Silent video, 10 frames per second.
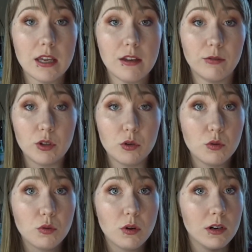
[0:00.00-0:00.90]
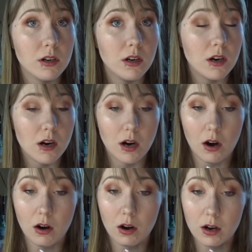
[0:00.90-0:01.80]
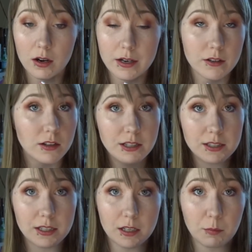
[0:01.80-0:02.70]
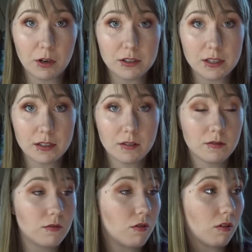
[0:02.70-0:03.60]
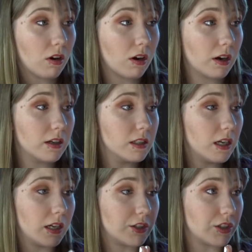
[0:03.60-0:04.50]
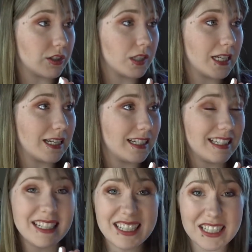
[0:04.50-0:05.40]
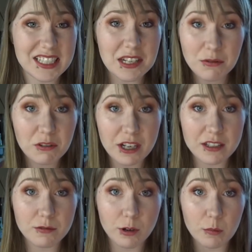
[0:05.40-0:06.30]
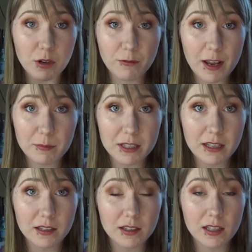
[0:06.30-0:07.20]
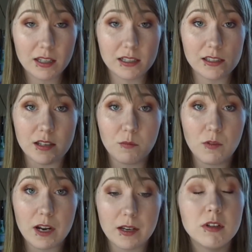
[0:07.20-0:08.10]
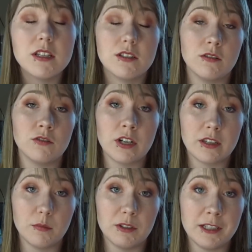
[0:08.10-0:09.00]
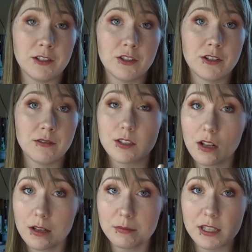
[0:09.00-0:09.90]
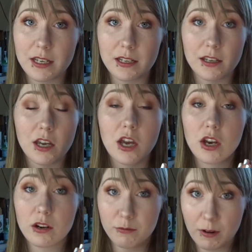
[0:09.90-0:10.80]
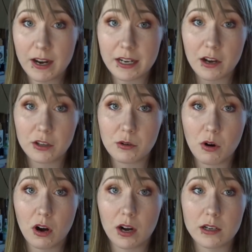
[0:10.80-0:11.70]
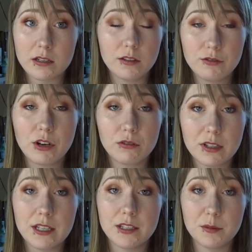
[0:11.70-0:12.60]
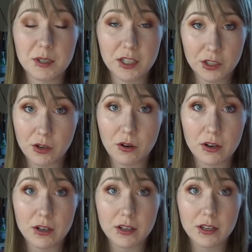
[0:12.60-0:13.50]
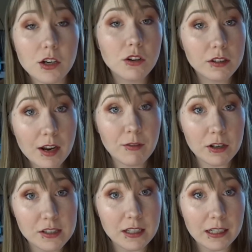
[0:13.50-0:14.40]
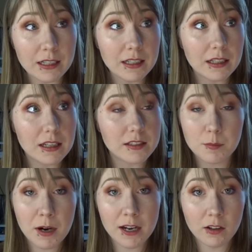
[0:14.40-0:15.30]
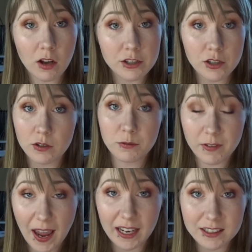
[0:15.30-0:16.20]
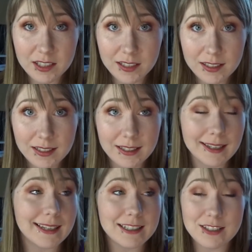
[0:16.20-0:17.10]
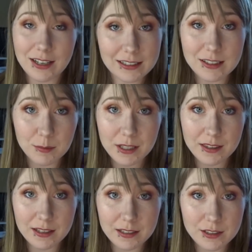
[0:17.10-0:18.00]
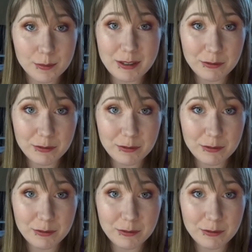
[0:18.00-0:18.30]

if you are an autistic person or just different from your family in some way, please don't drink the bleach. That's all I'm saying. You're fine how you are. You don't need to be cured. Neurodiversity is a biological fact. It is not something that needs to be